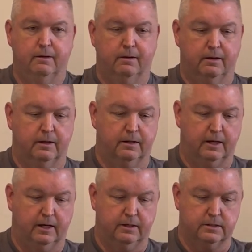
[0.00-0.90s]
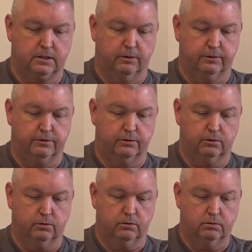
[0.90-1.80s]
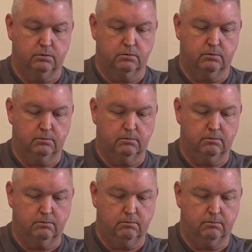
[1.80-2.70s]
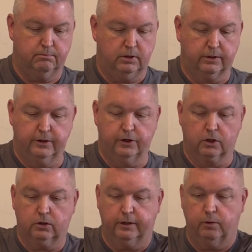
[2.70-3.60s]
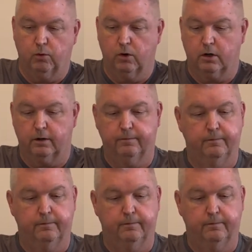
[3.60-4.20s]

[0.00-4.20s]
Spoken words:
and that is going to plug into your clean water,